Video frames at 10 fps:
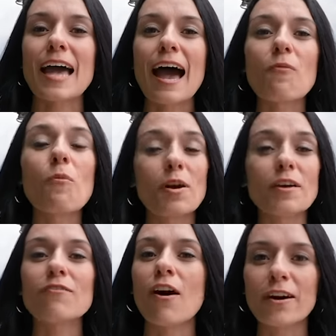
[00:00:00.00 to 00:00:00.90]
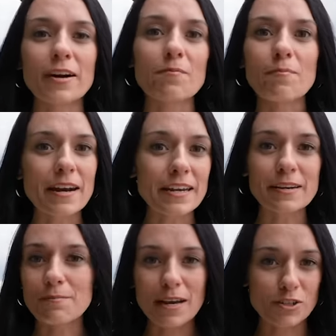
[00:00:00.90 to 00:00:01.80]
at one of our
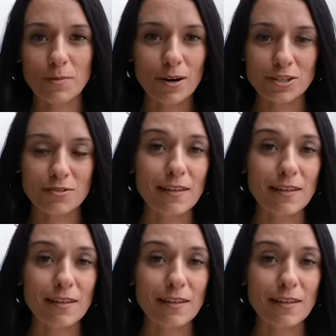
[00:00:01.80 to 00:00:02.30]
many major parks